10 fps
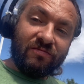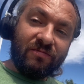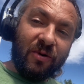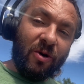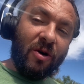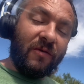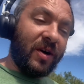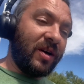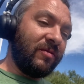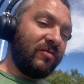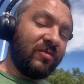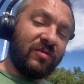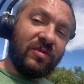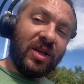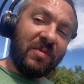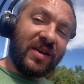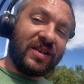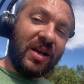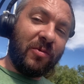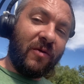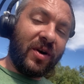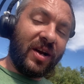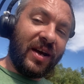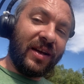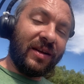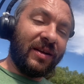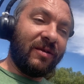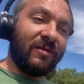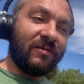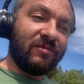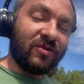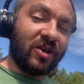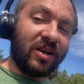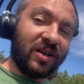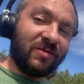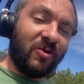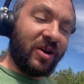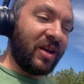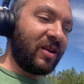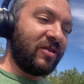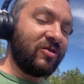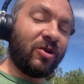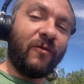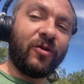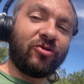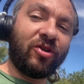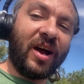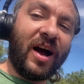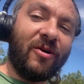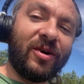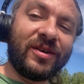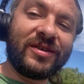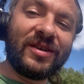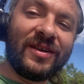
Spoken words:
Pull over, did my sleep overnight, start this morning, drove for 3 hours,